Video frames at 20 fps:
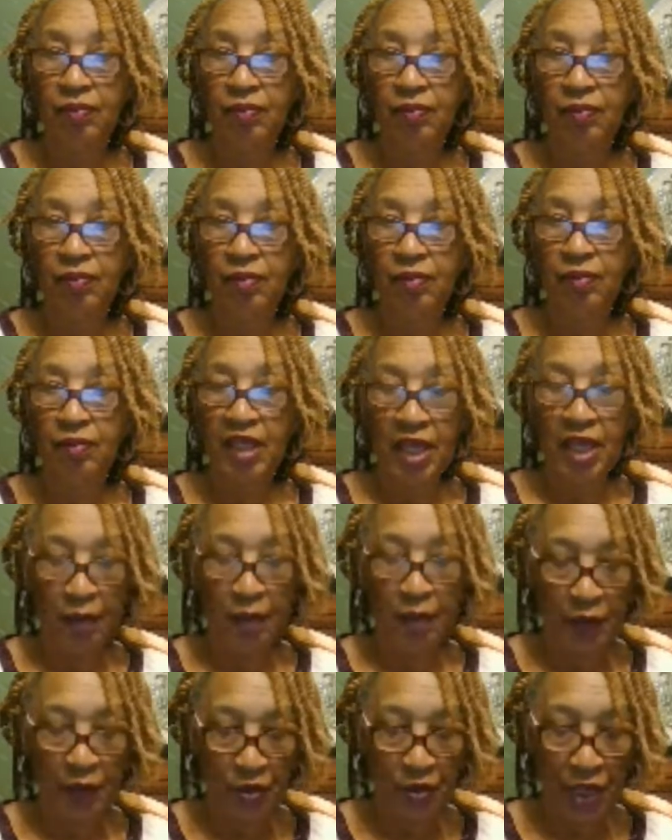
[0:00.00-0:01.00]
I'm gonna try
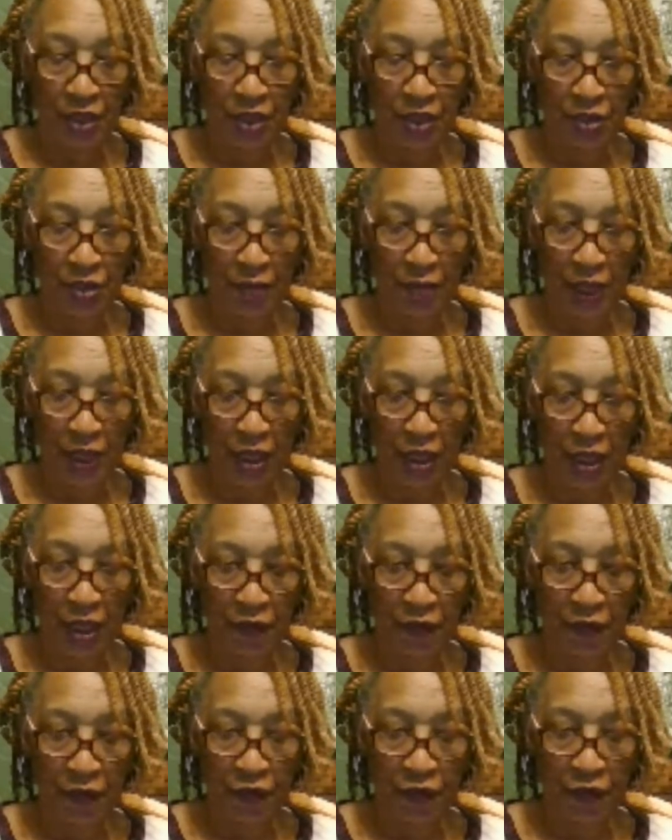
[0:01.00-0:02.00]
to drink my coffee before it
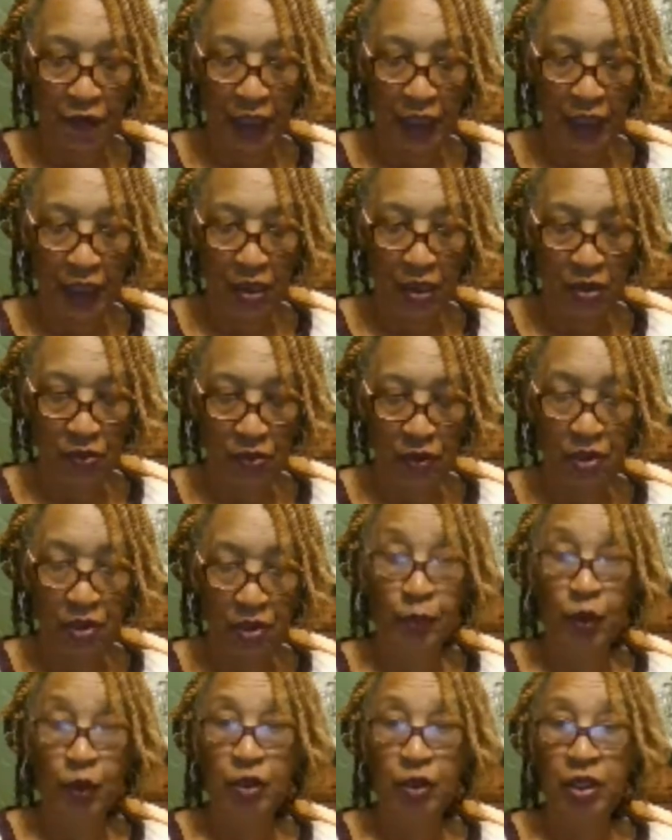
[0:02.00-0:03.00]
get cold this morning.
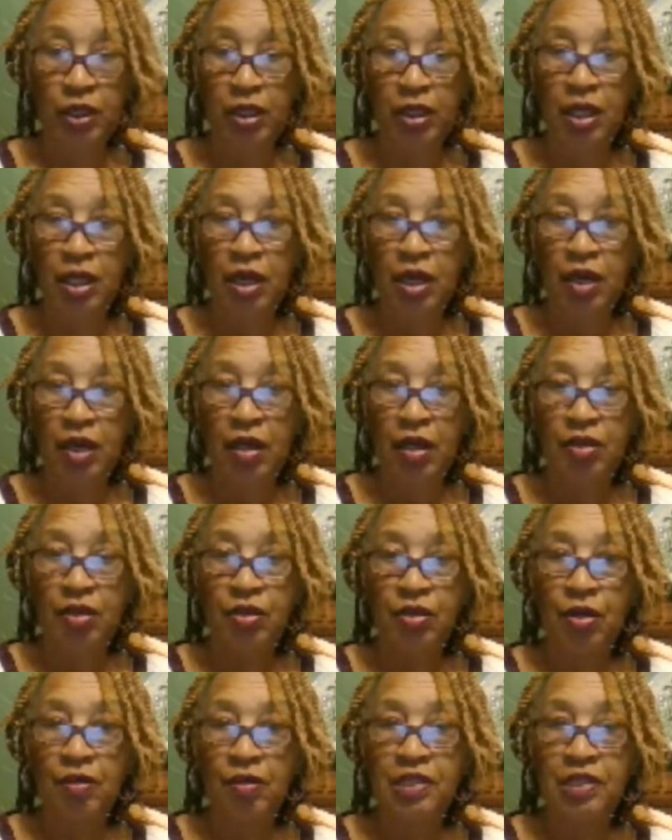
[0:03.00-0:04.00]
So if
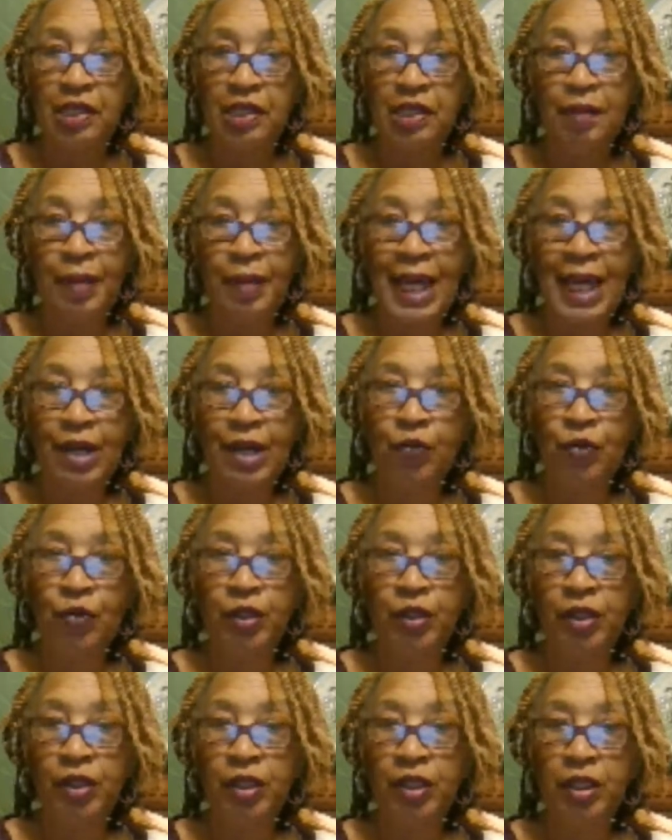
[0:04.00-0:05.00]
somebody would,
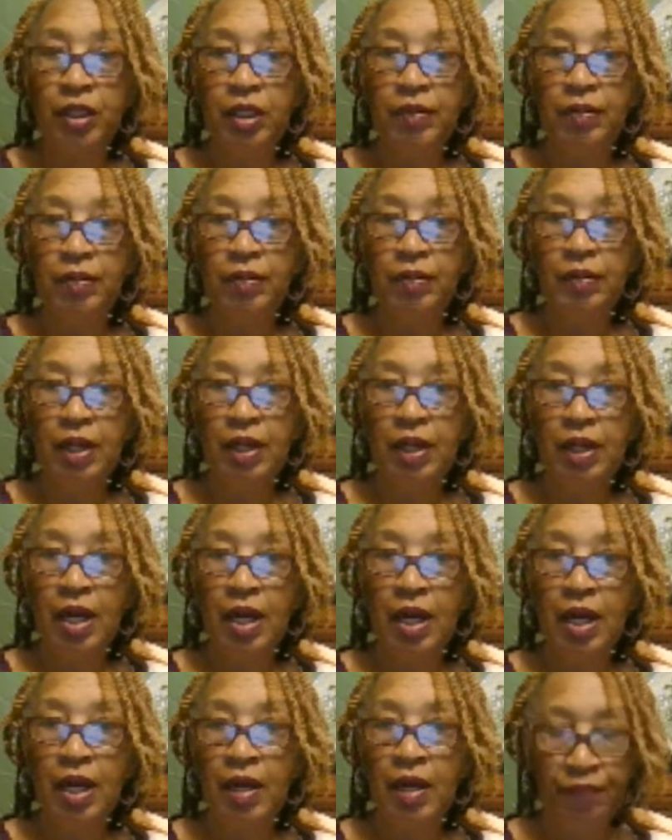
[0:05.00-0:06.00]

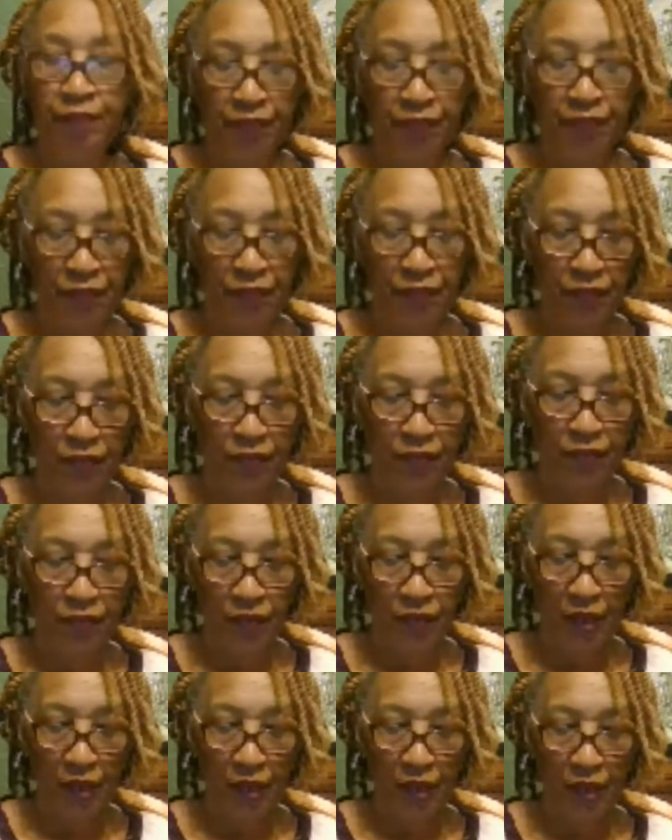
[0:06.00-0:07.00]
um,
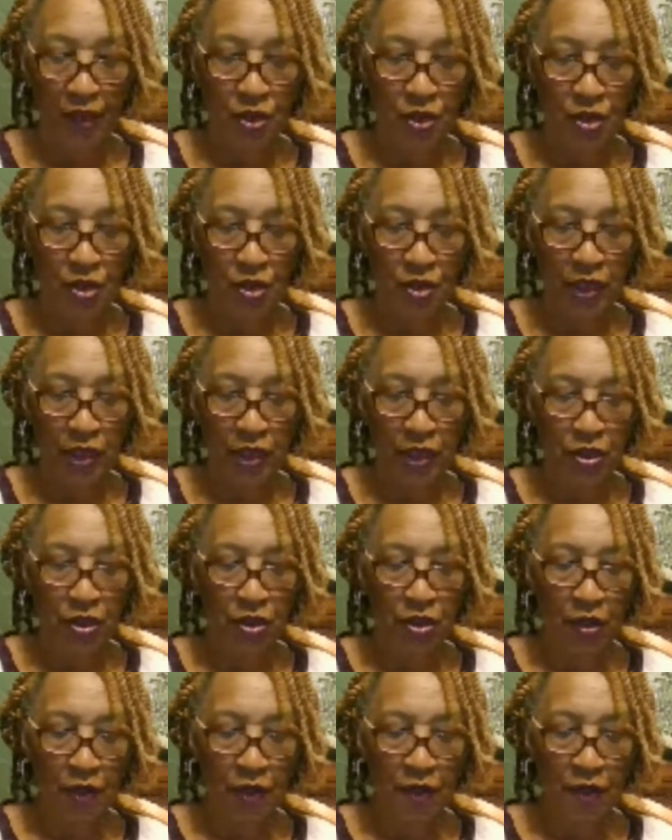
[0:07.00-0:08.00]
Toy, you go
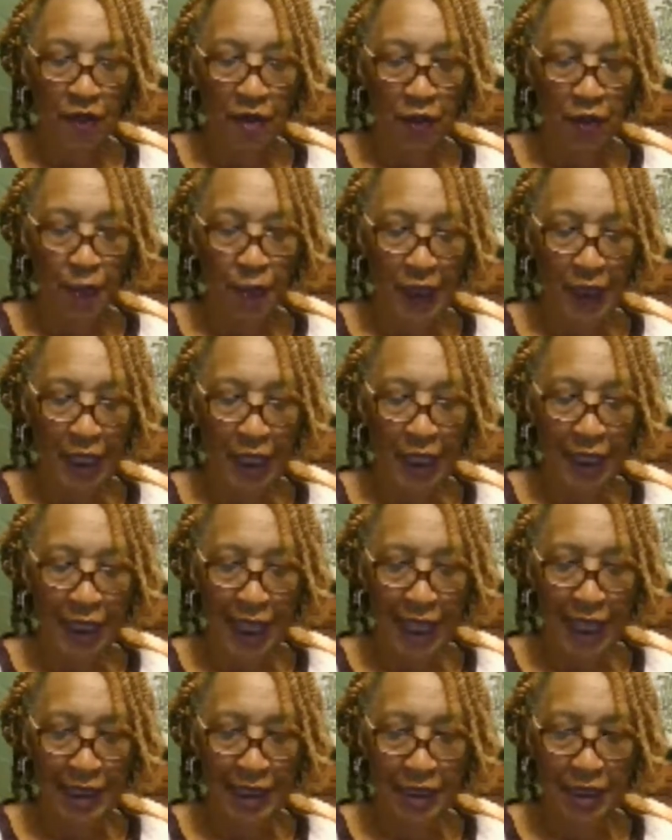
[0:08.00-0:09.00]
first. Put in a classic
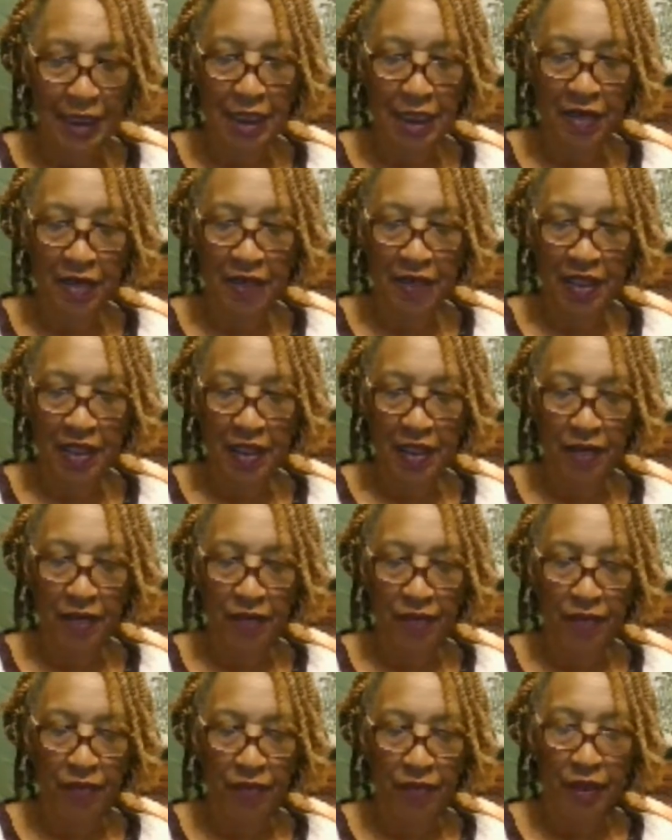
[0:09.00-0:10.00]
TV
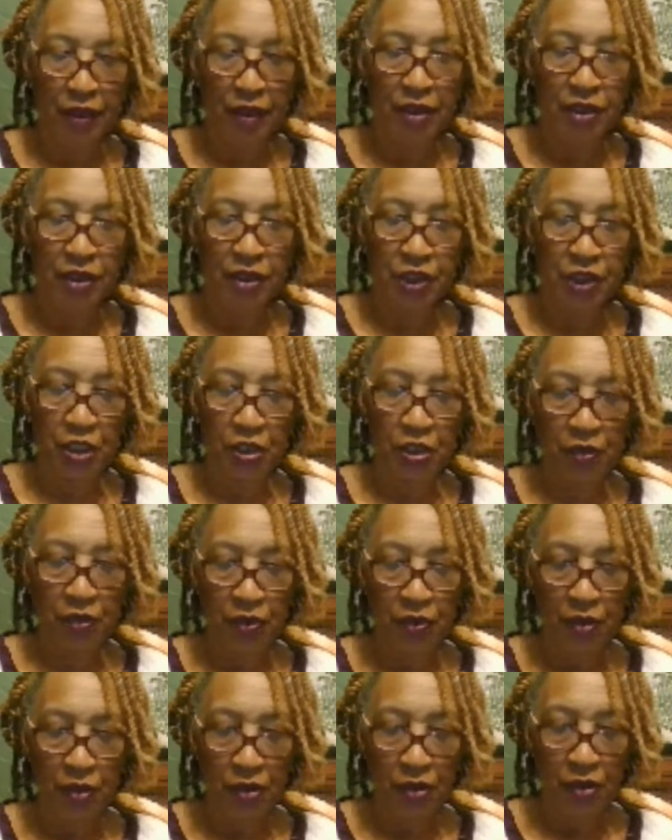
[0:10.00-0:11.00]
show.
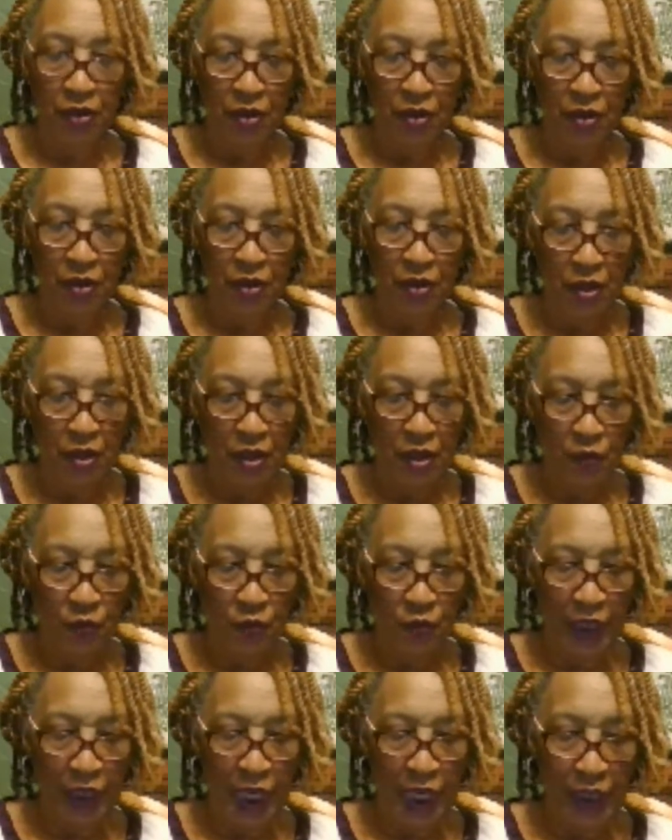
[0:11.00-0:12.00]
We're not gonna.
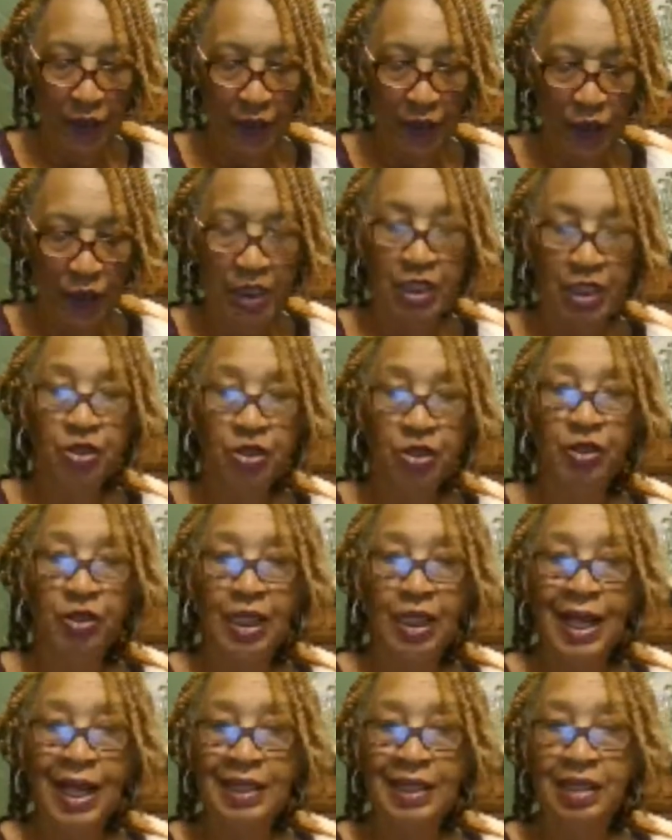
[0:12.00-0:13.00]
We just doing classic
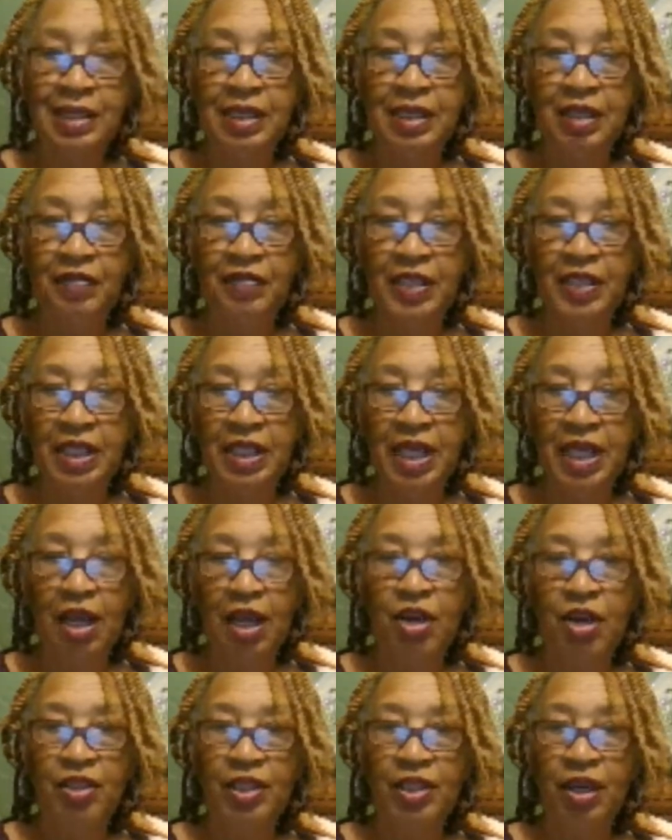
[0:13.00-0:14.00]
TV today.
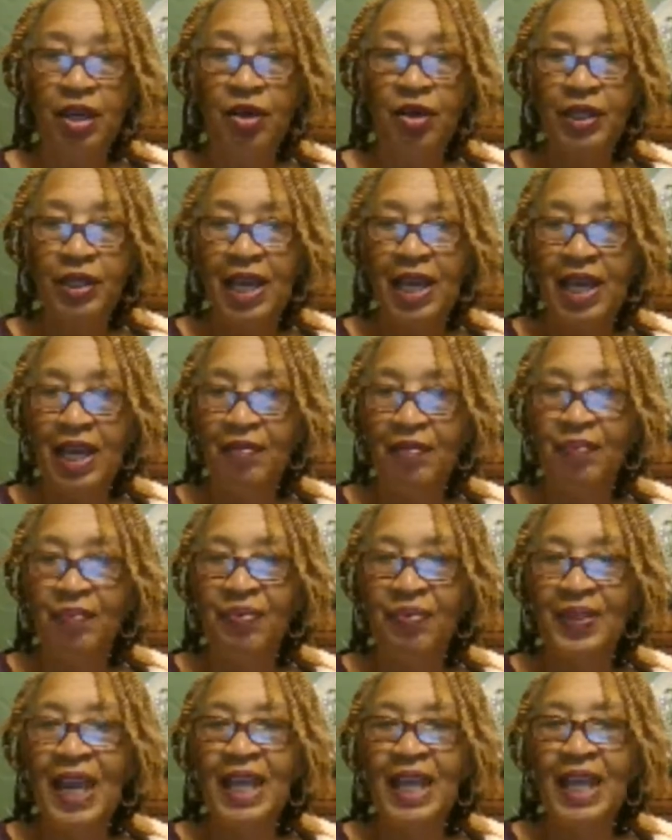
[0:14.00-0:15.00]
Okay. Thank
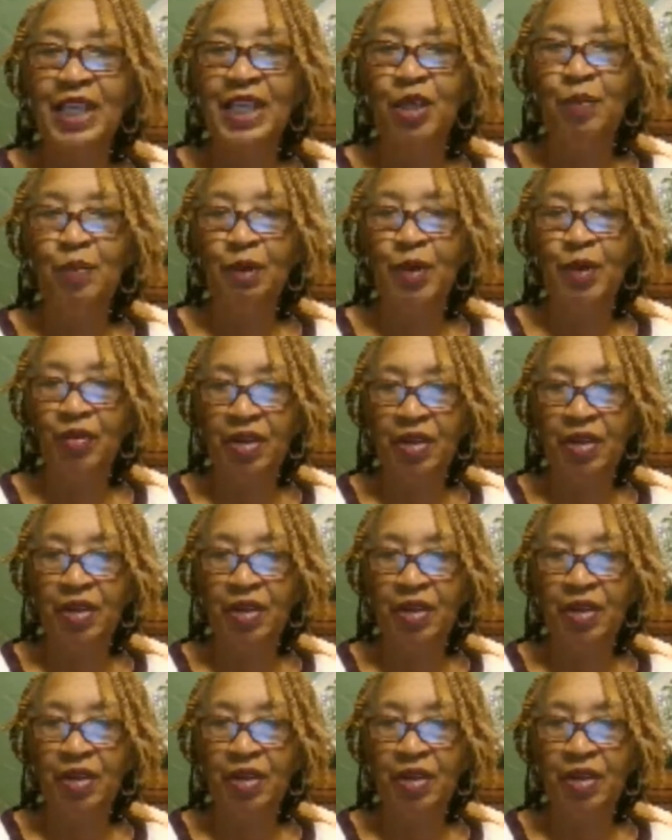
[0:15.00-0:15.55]
you, Maria.